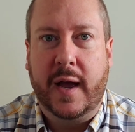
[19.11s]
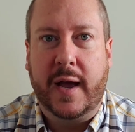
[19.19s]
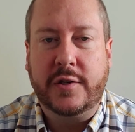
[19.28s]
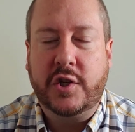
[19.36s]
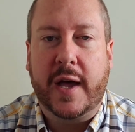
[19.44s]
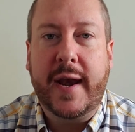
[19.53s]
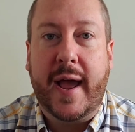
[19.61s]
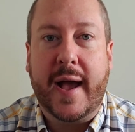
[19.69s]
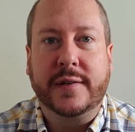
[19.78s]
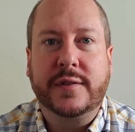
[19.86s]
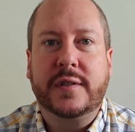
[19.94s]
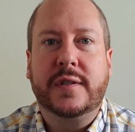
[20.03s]
John
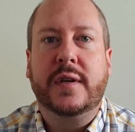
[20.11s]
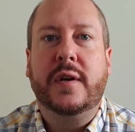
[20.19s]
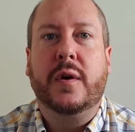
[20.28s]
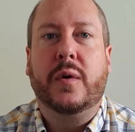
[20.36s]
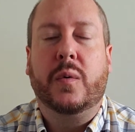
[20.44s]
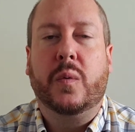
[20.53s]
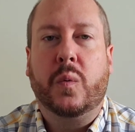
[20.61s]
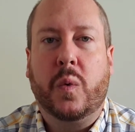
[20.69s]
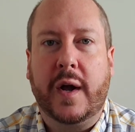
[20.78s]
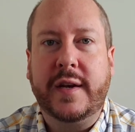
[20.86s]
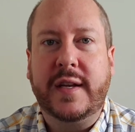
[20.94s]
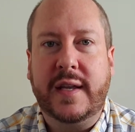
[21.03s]
asks,
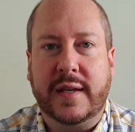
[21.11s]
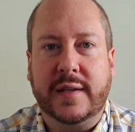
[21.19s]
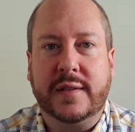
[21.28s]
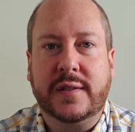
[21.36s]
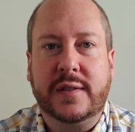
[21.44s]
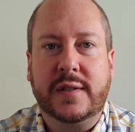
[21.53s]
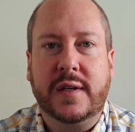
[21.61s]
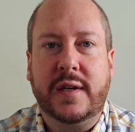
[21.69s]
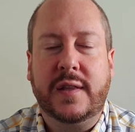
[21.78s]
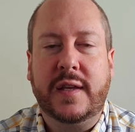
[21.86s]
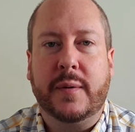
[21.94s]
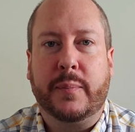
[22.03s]
what is
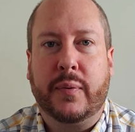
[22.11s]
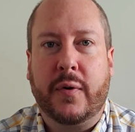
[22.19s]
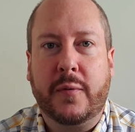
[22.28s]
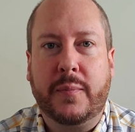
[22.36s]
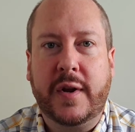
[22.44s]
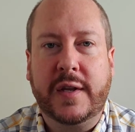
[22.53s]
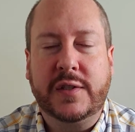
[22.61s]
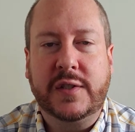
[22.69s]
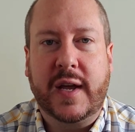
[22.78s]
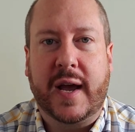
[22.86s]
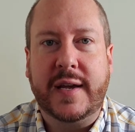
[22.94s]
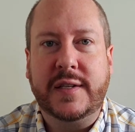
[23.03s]
the appropriate
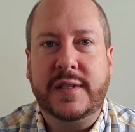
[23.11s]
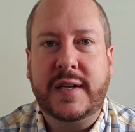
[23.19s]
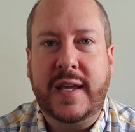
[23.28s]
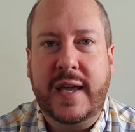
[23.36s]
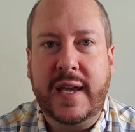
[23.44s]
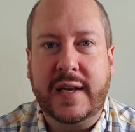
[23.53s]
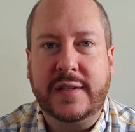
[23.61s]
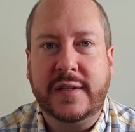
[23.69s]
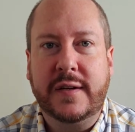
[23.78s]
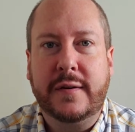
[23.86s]
sized kit